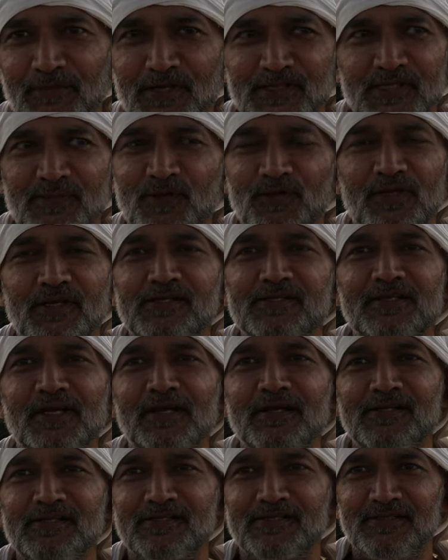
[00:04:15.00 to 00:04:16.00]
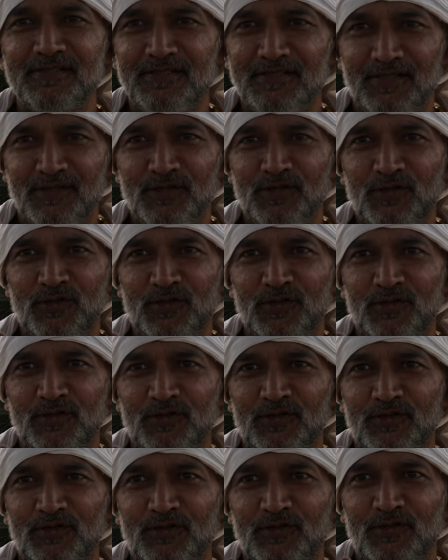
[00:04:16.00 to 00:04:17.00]
by some of the styles.
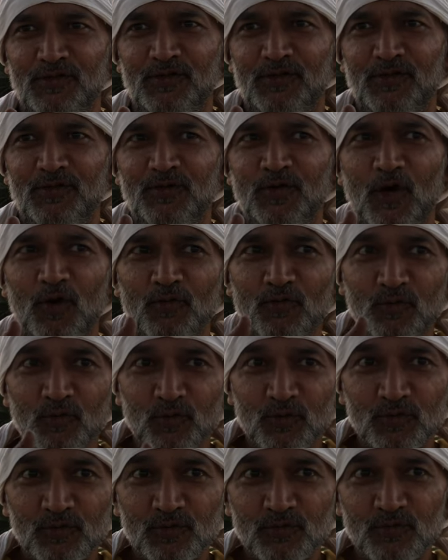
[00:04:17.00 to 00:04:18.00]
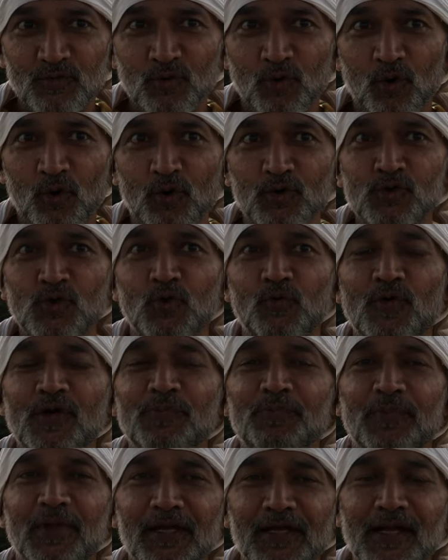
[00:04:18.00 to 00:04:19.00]
Now, those who were
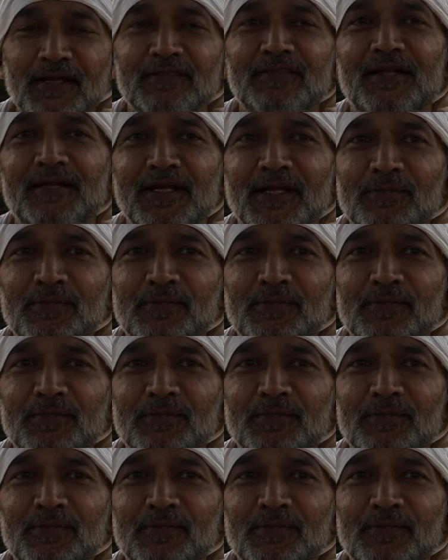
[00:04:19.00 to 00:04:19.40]
making that